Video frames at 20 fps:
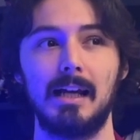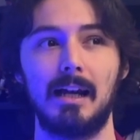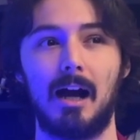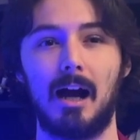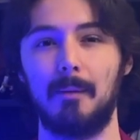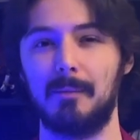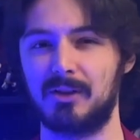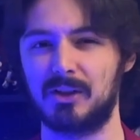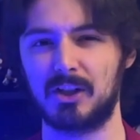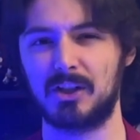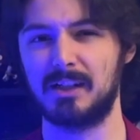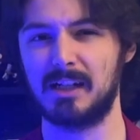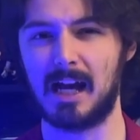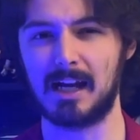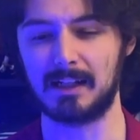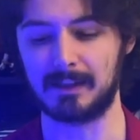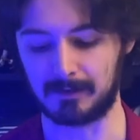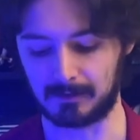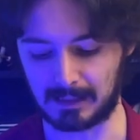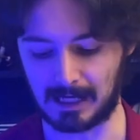It's just
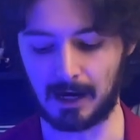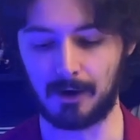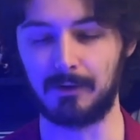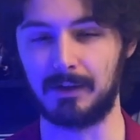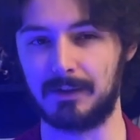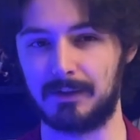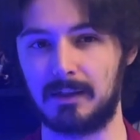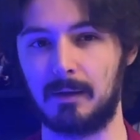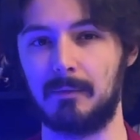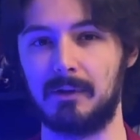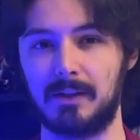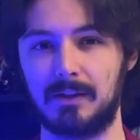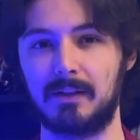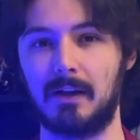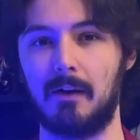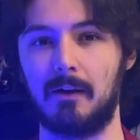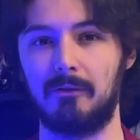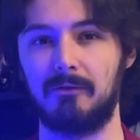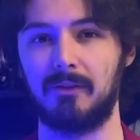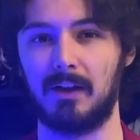not as loud as some of the
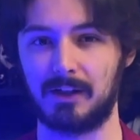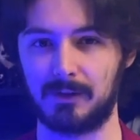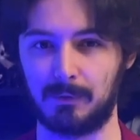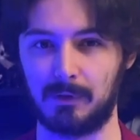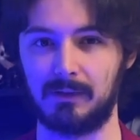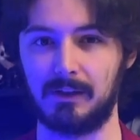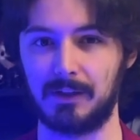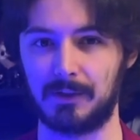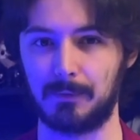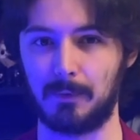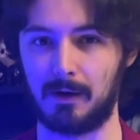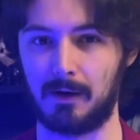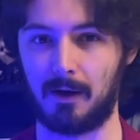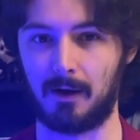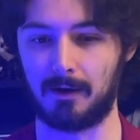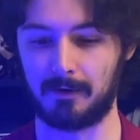sound effects with this one